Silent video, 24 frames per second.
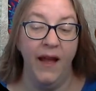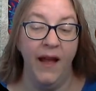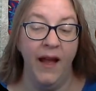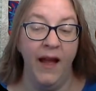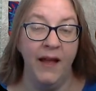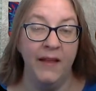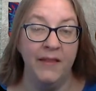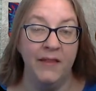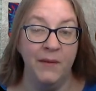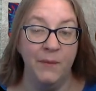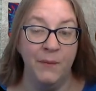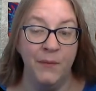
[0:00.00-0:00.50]

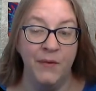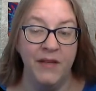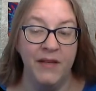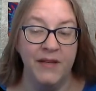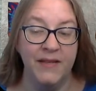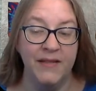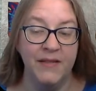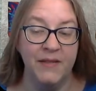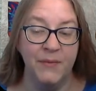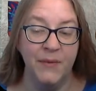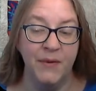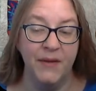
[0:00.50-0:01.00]
At the
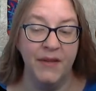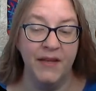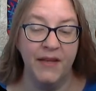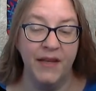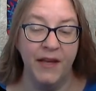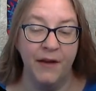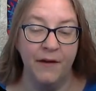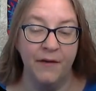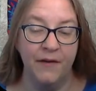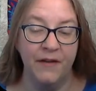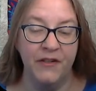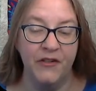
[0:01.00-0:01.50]
place where the
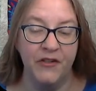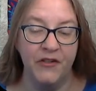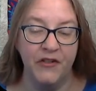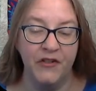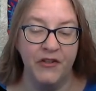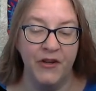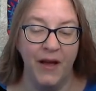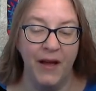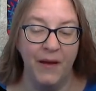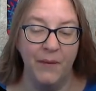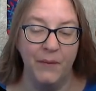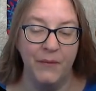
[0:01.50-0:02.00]
carriage
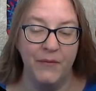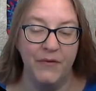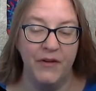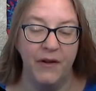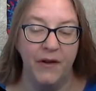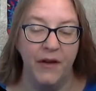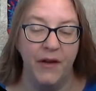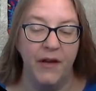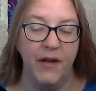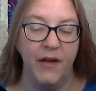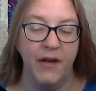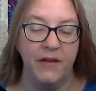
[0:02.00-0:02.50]
stopped,
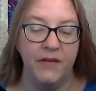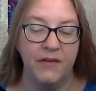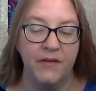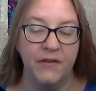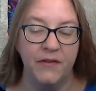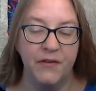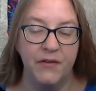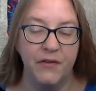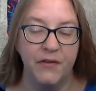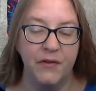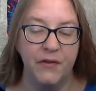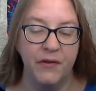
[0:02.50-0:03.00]

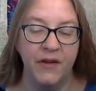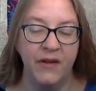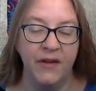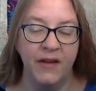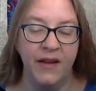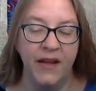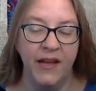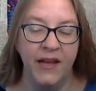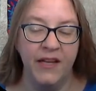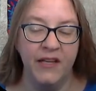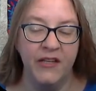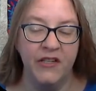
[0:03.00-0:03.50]
there stood an
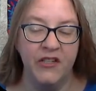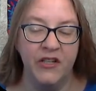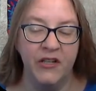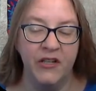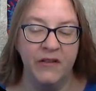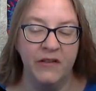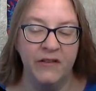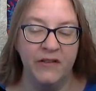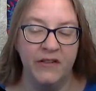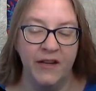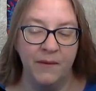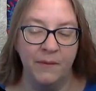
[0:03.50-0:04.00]

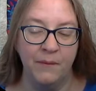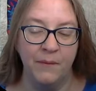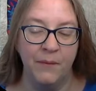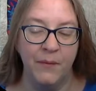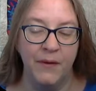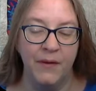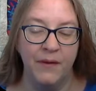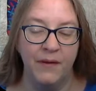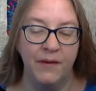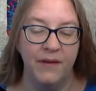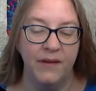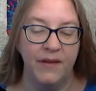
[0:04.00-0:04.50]
ancient
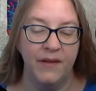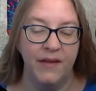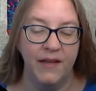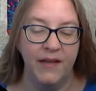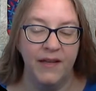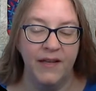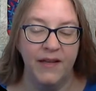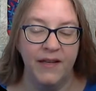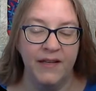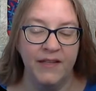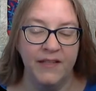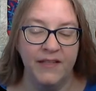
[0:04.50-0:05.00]
temple,
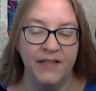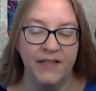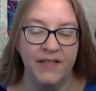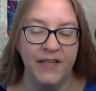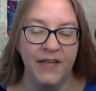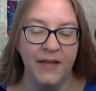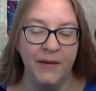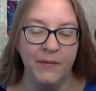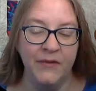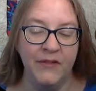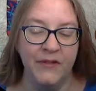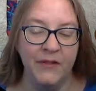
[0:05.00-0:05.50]

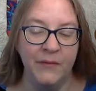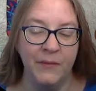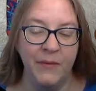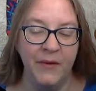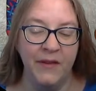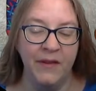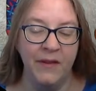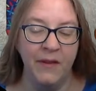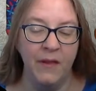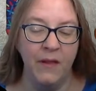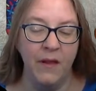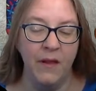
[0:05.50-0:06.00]
esteemed to be
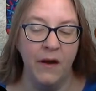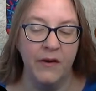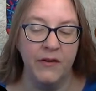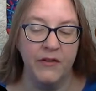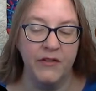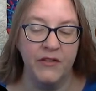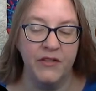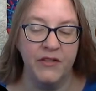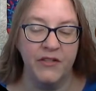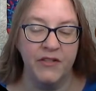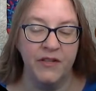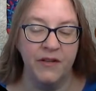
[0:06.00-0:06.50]
the
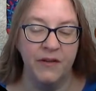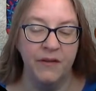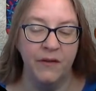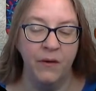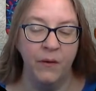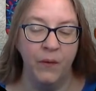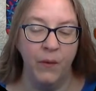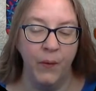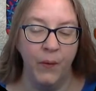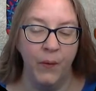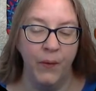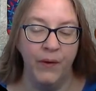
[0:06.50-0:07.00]
largest in the
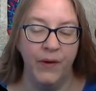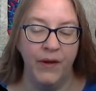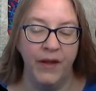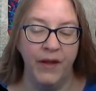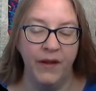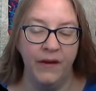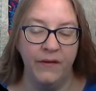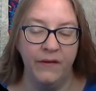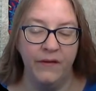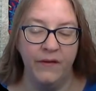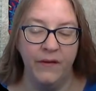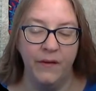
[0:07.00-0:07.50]
whole
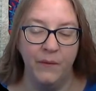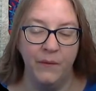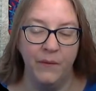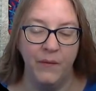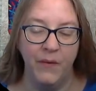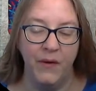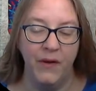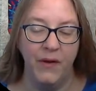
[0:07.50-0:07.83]
kingdom,